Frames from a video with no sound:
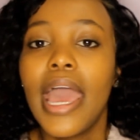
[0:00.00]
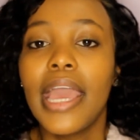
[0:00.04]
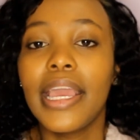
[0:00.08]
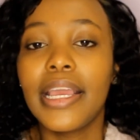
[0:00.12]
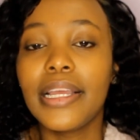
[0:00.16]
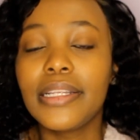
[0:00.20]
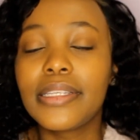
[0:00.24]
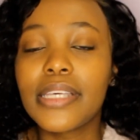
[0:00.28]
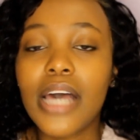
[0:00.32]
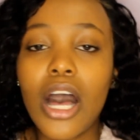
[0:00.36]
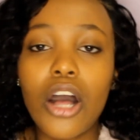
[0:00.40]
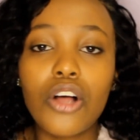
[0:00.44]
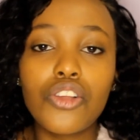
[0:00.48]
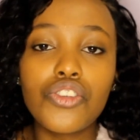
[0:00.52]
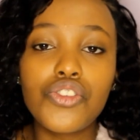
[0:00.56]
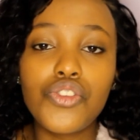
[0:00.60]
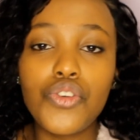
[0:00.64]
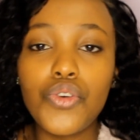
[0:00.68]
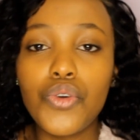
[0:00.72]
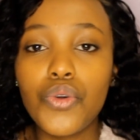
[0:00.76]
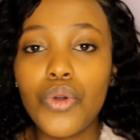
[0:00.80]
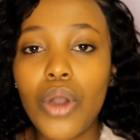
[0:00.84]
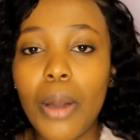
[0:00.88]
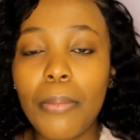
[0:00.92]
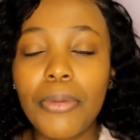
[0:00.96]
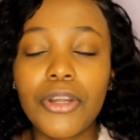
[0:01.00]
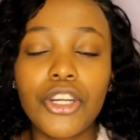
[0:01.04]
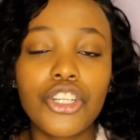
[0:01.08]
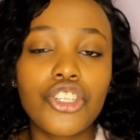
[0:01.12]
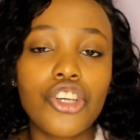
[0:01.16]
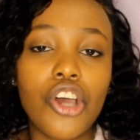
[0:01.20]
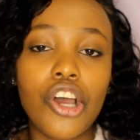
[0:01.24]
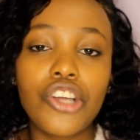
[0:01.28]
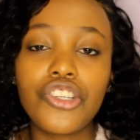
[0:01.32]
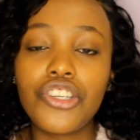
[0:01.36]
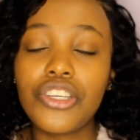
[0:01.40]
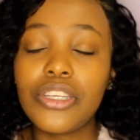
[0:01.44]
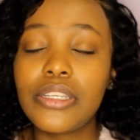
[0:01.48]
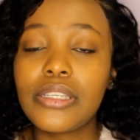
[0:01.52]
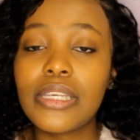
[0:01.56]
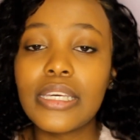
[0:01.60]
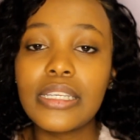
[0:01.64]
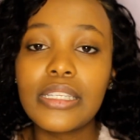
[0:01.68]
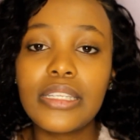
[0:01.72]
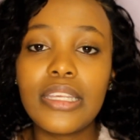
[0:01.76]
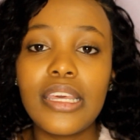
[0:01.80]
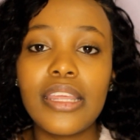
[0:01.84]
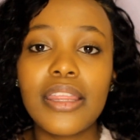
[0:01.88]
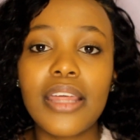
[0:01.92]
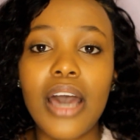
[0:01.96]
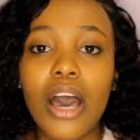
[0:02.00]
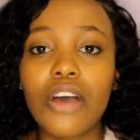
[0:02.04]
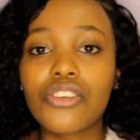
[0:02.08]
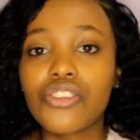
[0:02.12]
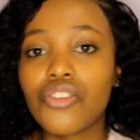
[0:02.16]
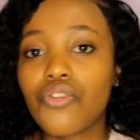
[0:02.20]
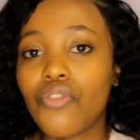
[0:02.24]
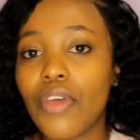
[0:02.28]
He tells you, I'm going to charge you 60,000